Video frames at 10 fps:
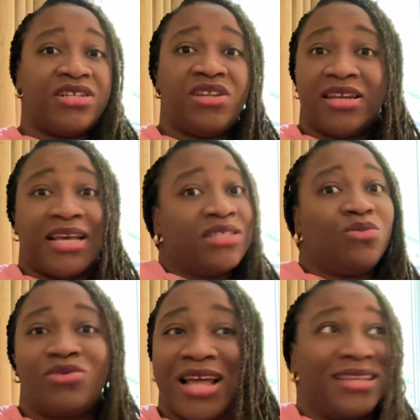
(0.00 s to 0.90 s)
That's
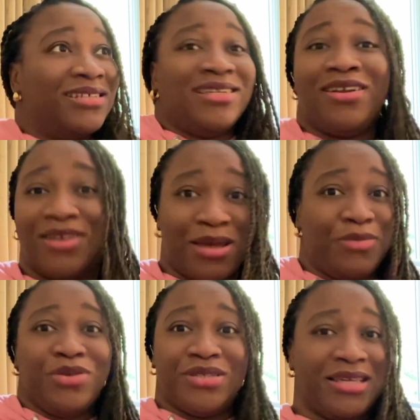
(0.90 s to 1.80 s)
the channel I'm
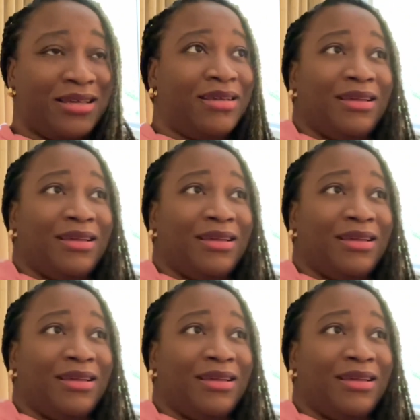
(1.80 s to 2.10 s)
using.